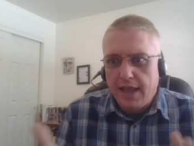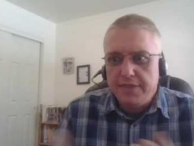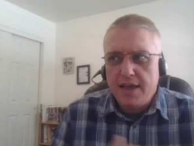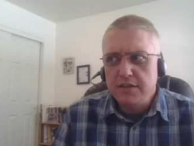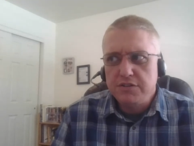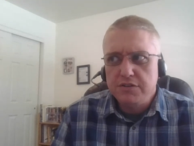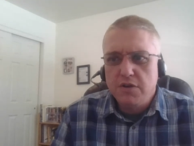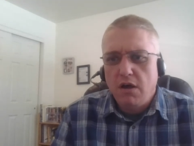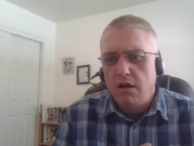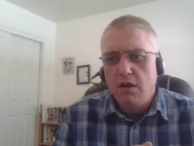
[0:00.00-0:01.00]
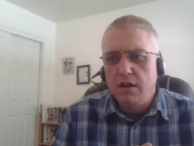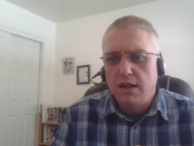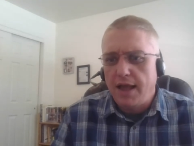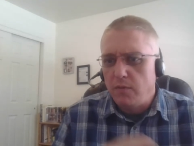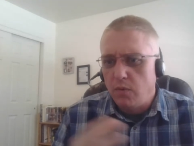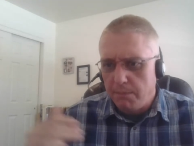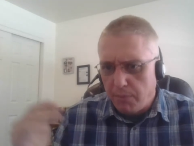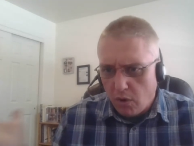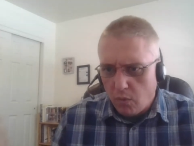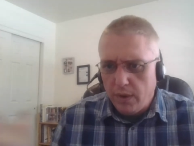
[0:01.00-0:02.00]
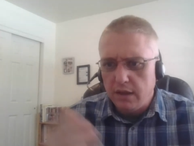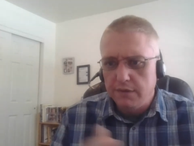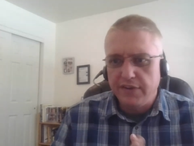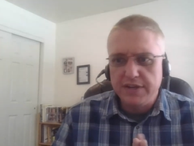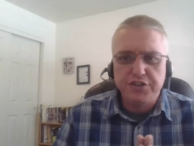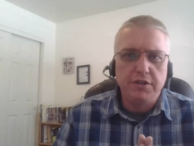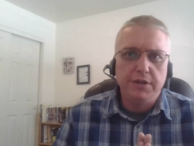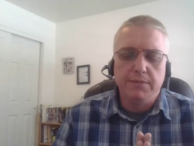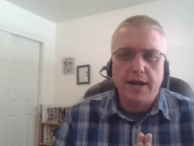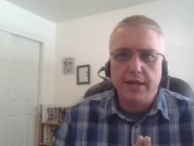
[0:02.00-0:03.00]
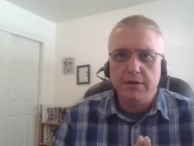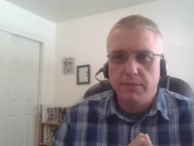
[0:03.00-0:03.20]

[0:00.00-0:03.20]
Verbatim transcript: And that's not unlike what Paul will eventually write